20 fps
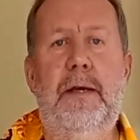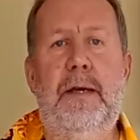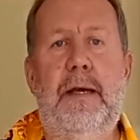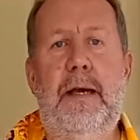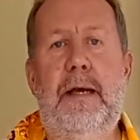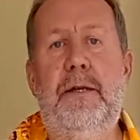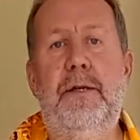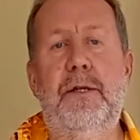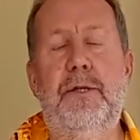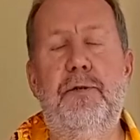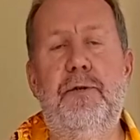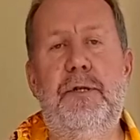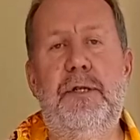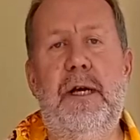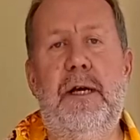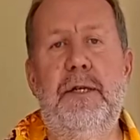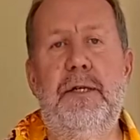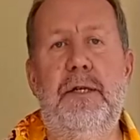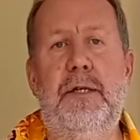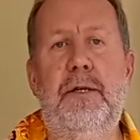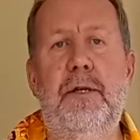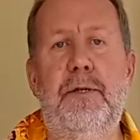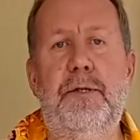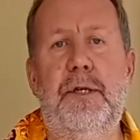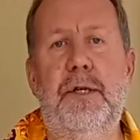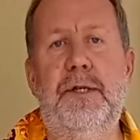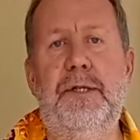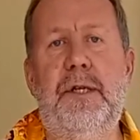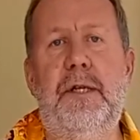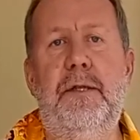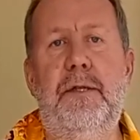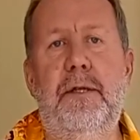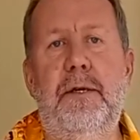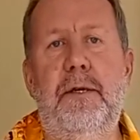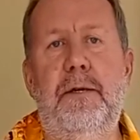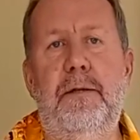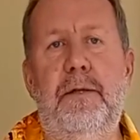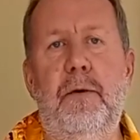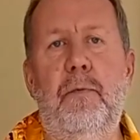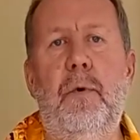industries, actually, not just in
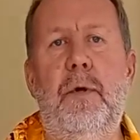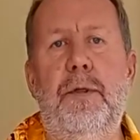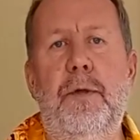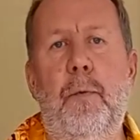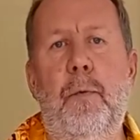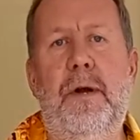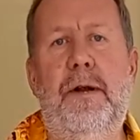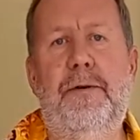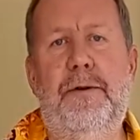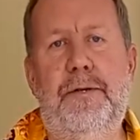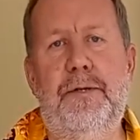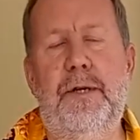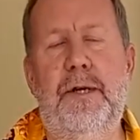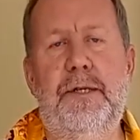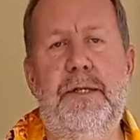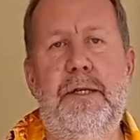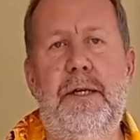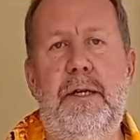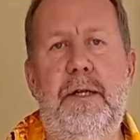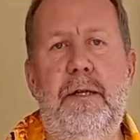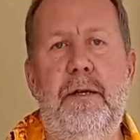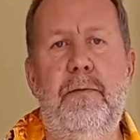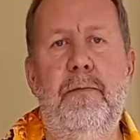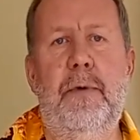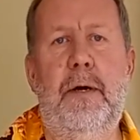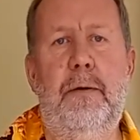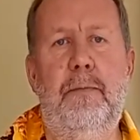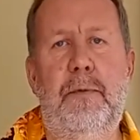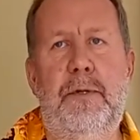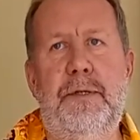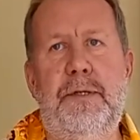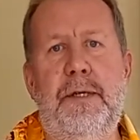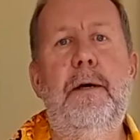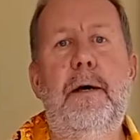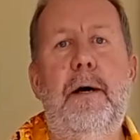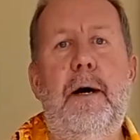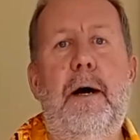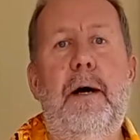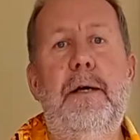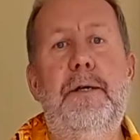the one that we're interested in at the moment.
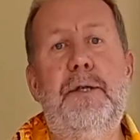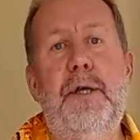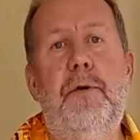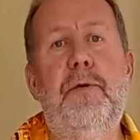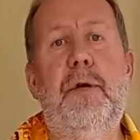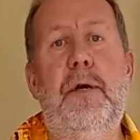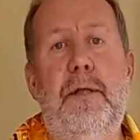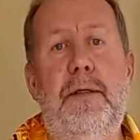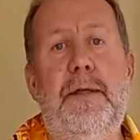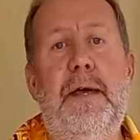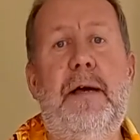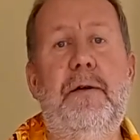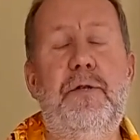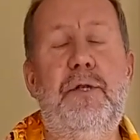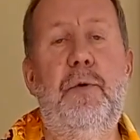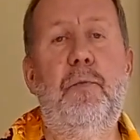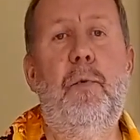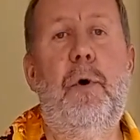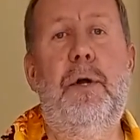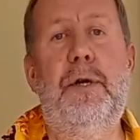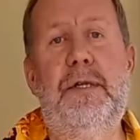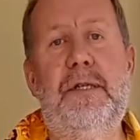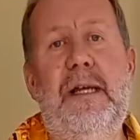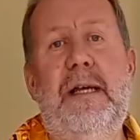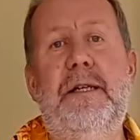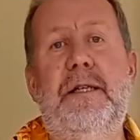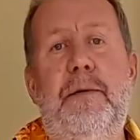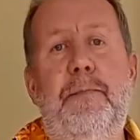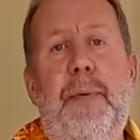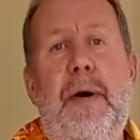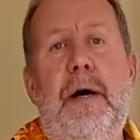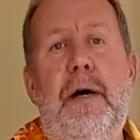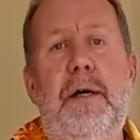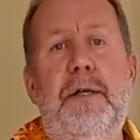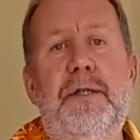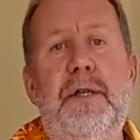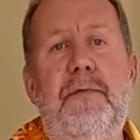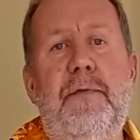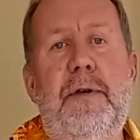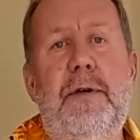ISO 9001 is actually
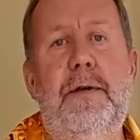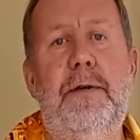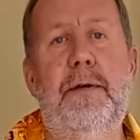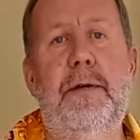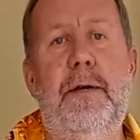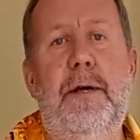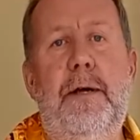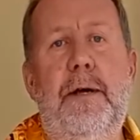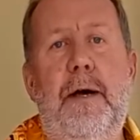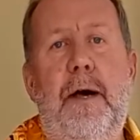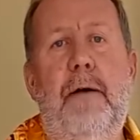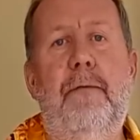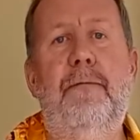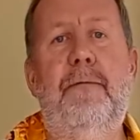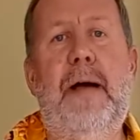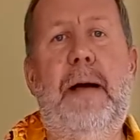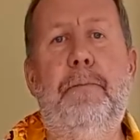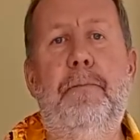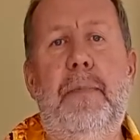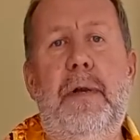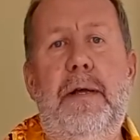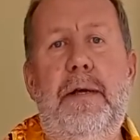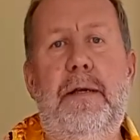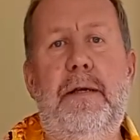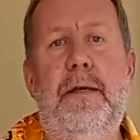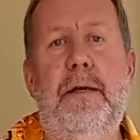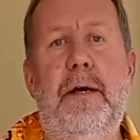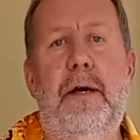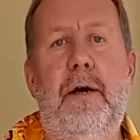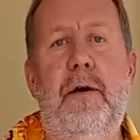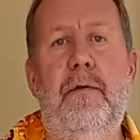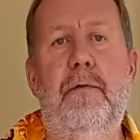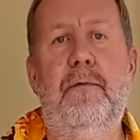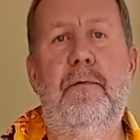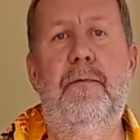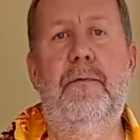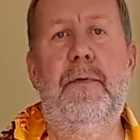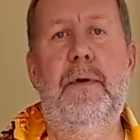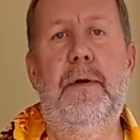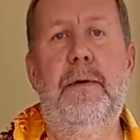part of a family
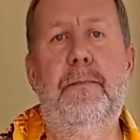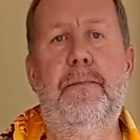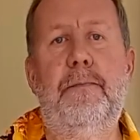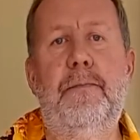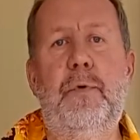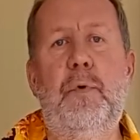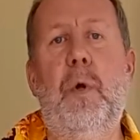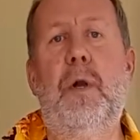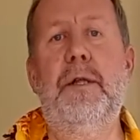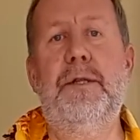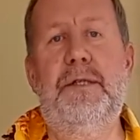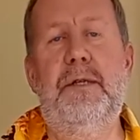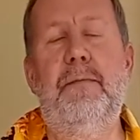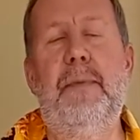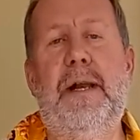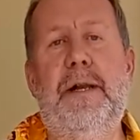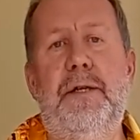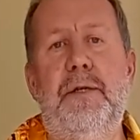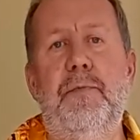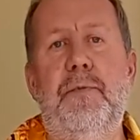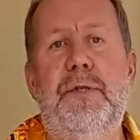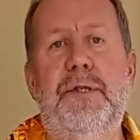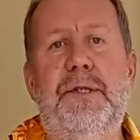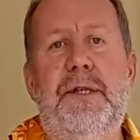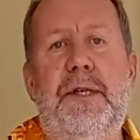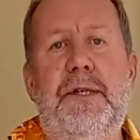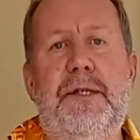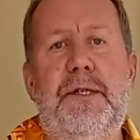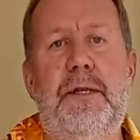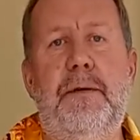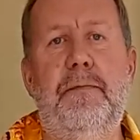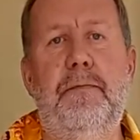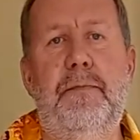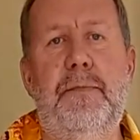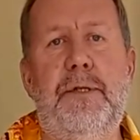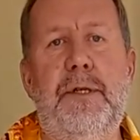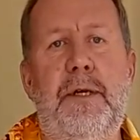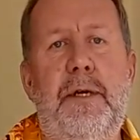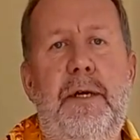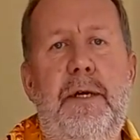of quality management
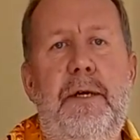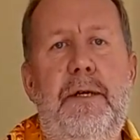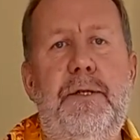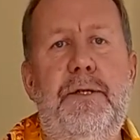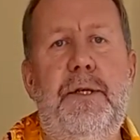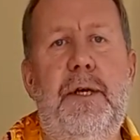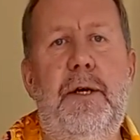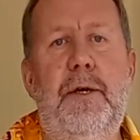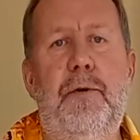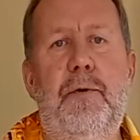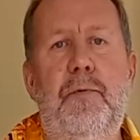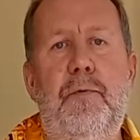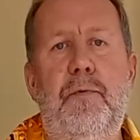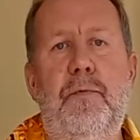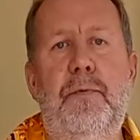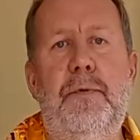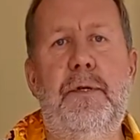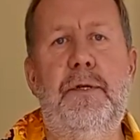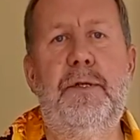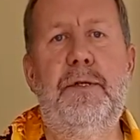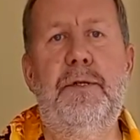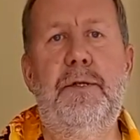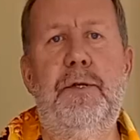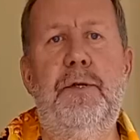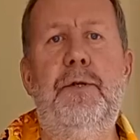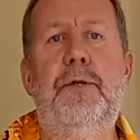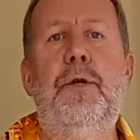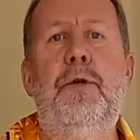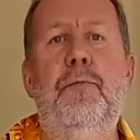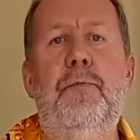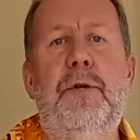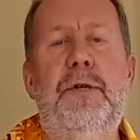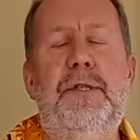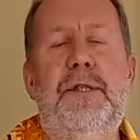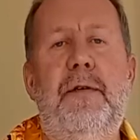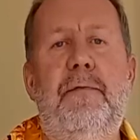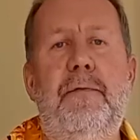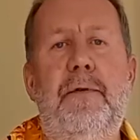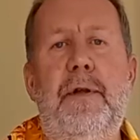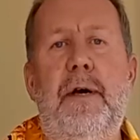systems. So there's numerous
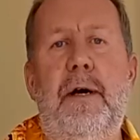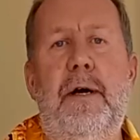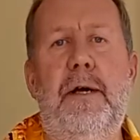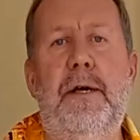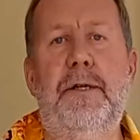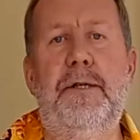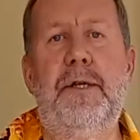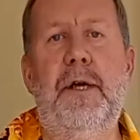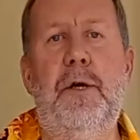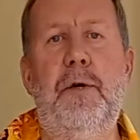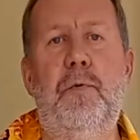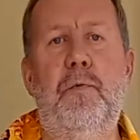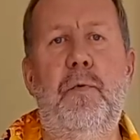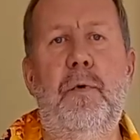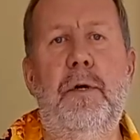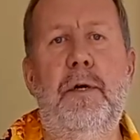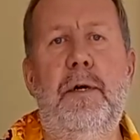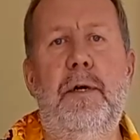different ISO